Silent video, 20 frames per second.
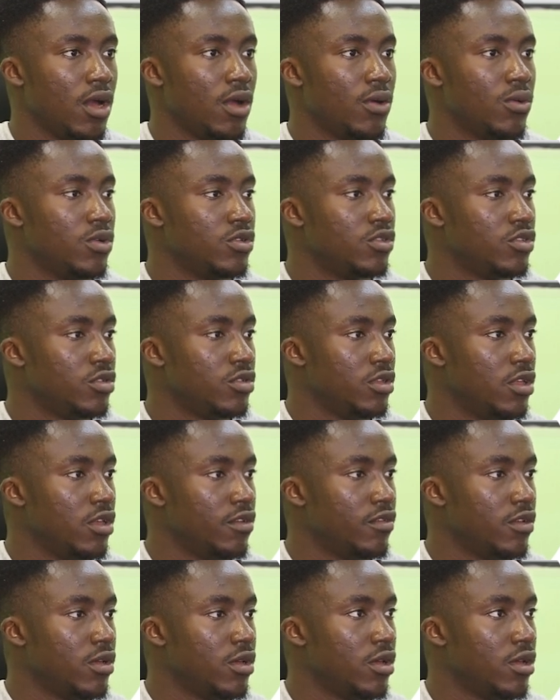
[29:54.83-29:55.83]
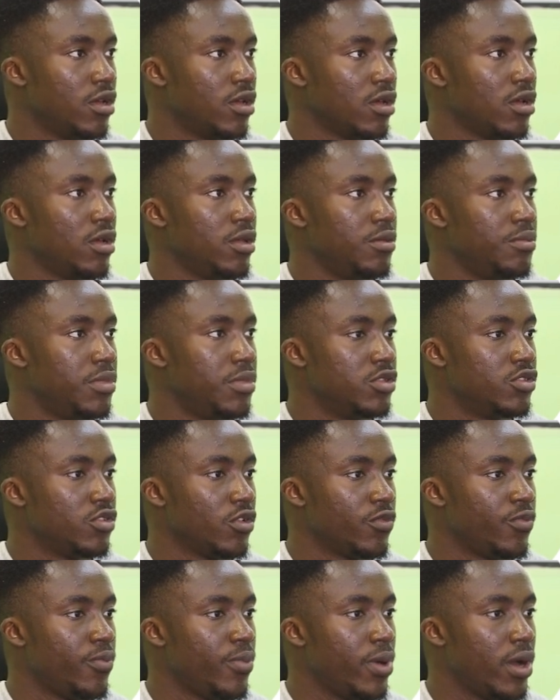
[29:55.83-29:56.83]
I want to give it a bit
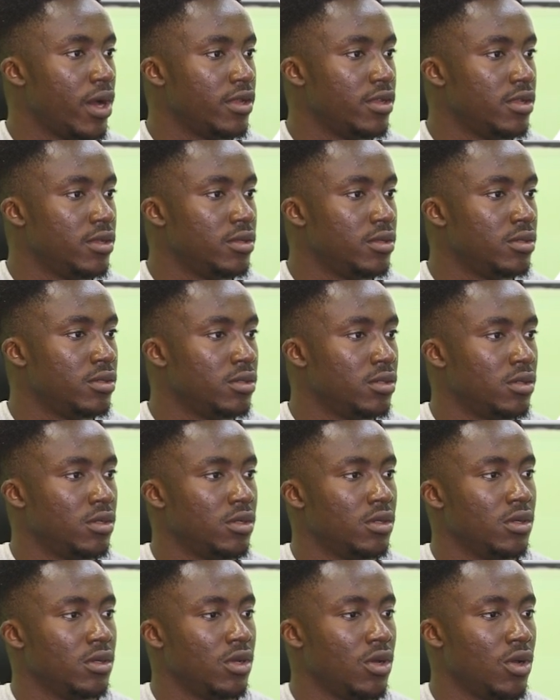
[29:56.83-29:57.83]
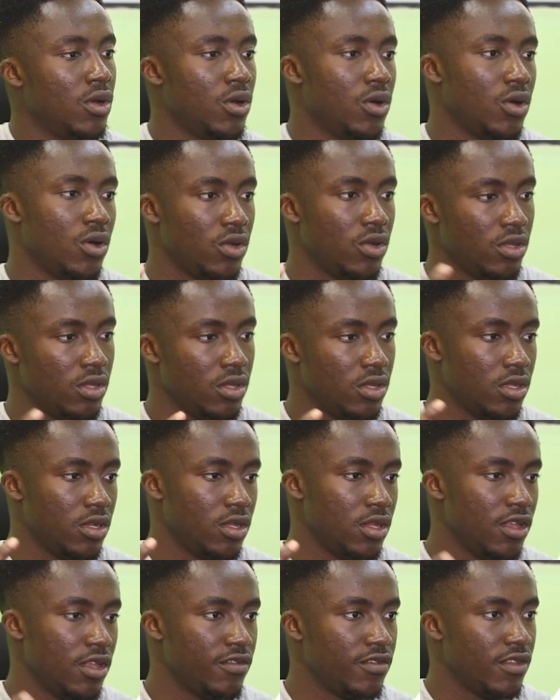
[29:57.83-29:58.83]
of padding. on the
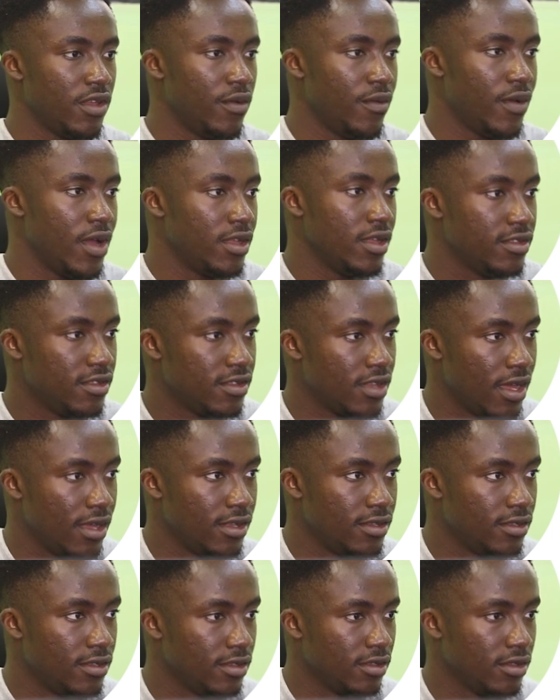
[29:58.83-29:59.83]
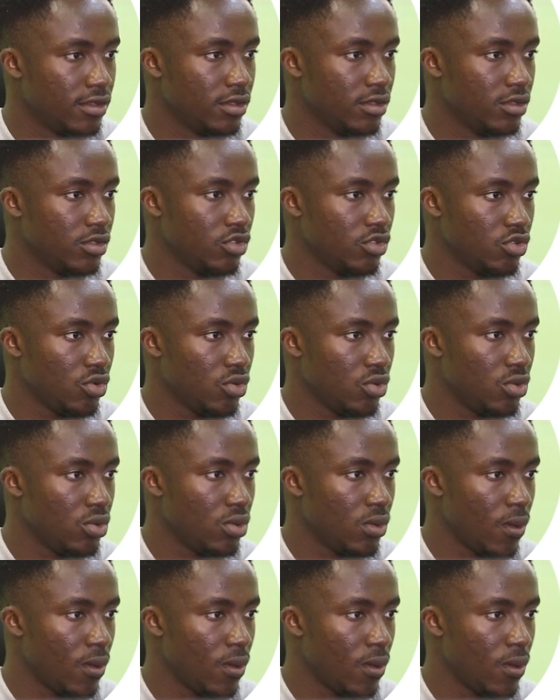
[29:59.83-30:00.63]
left and right sides. So